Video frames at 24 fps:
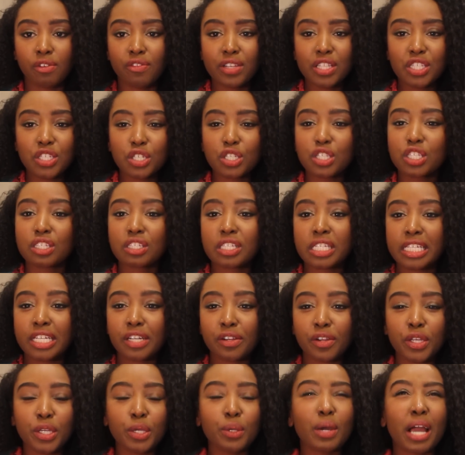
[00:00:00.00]
If it's just
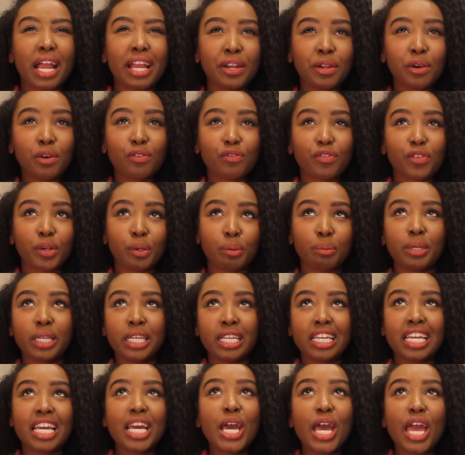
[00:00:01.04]
near you, I know for
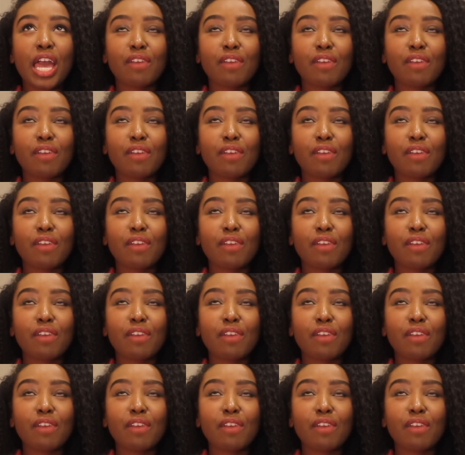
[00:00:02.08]
me,